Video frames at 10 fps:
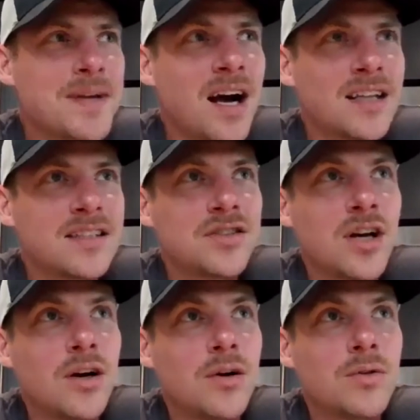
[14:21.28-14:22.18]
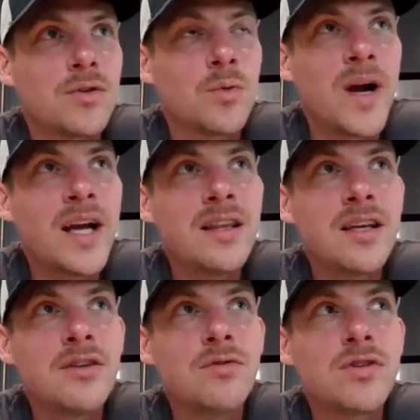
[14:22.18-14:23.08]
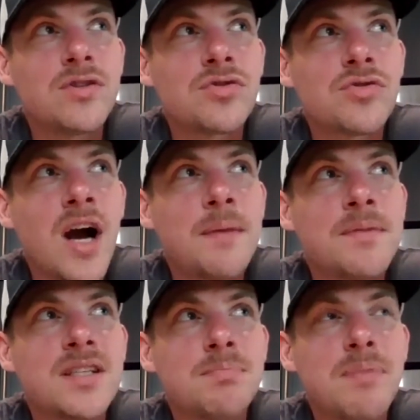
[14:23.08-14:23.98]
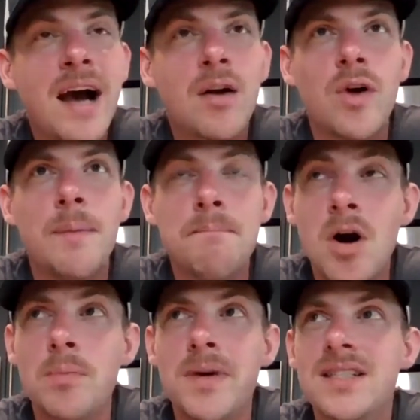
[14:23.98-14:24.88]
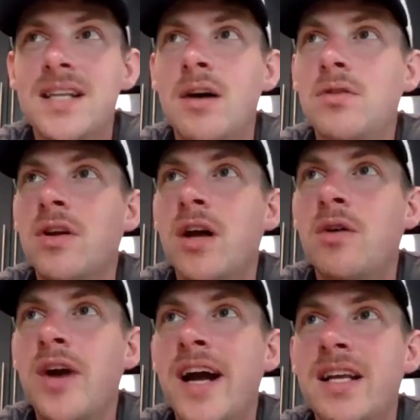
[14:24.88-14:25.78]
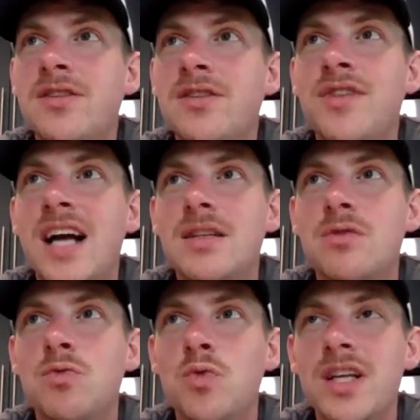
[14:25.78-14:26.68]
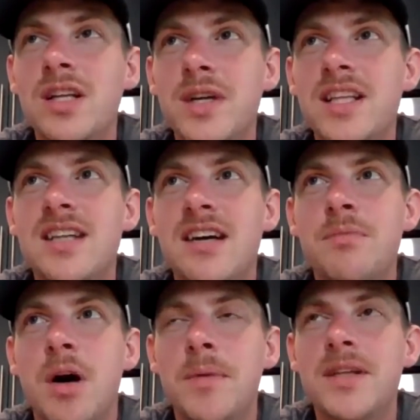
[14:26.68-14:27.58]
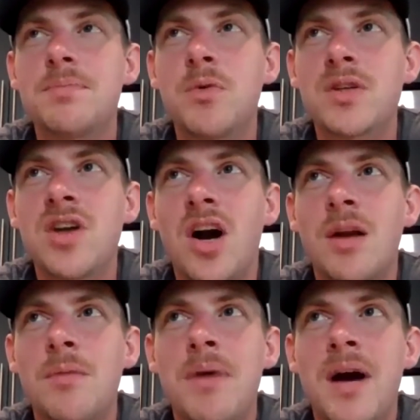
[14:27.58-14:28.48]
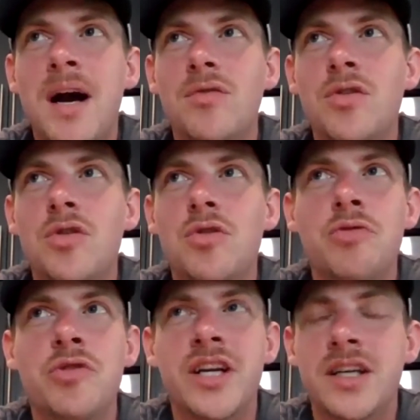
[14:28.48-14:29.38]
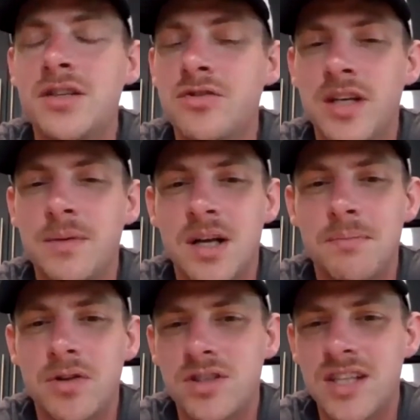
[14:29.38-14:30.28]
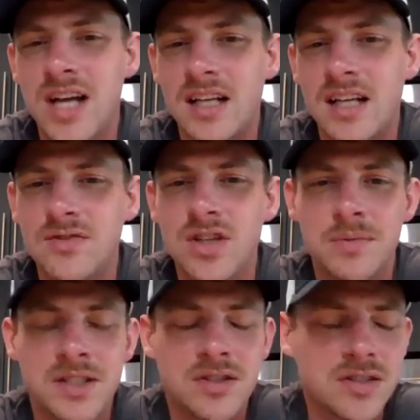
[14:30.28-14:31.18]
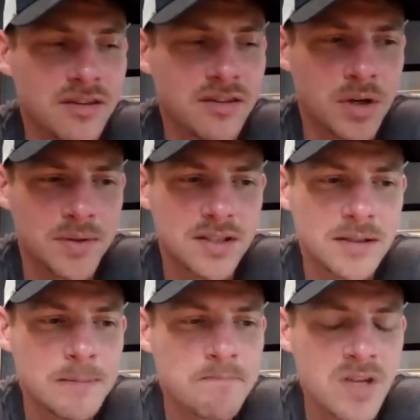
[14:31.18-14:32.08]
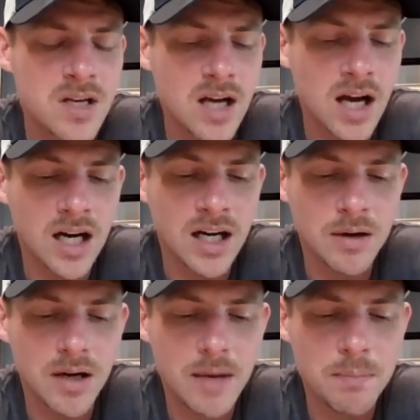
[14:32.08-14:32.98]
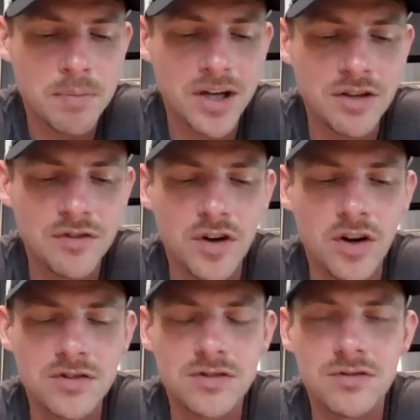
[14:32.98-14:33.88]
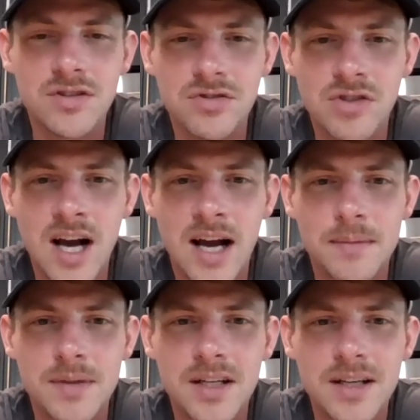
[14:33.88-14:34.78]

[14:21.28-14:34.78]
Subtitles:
be honest, Joe. The way that you describe this paddle at moments. Now, granted, you've got really, really tough moments, but we're talking about the extremes on both sides. You've talked about your tough moments, uh, but you've also described